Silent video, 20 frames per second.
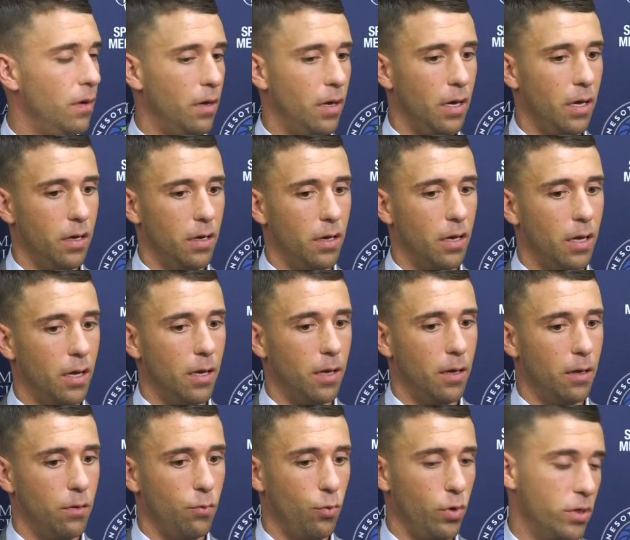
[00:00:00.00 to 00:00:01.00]
And
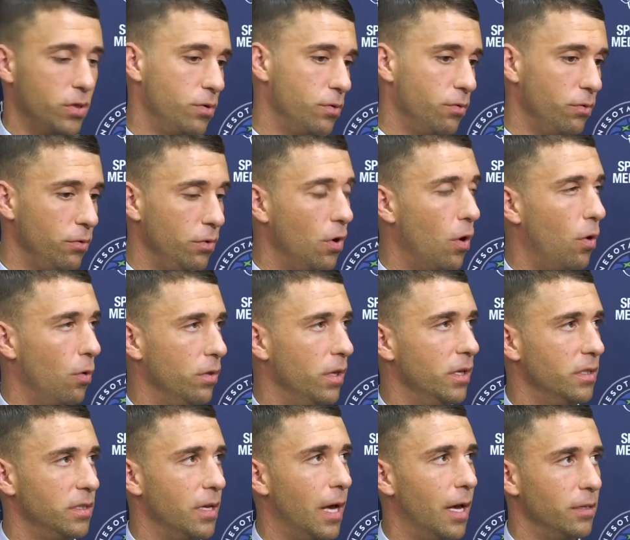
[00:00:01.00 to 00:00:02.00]
which, you know,
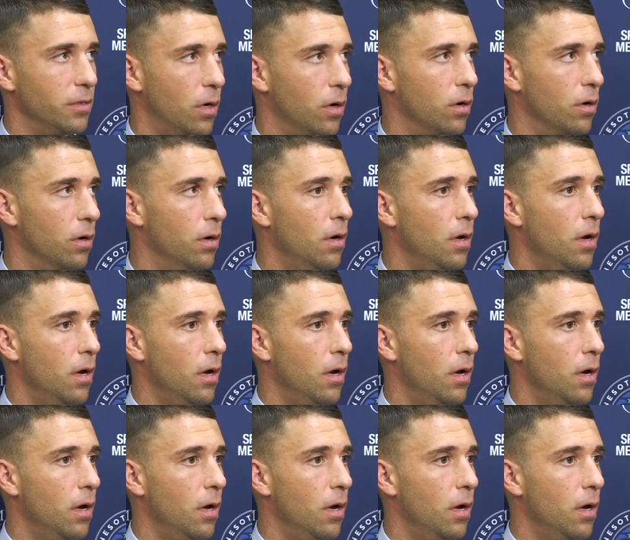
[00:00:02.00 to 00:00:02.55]
these guys are,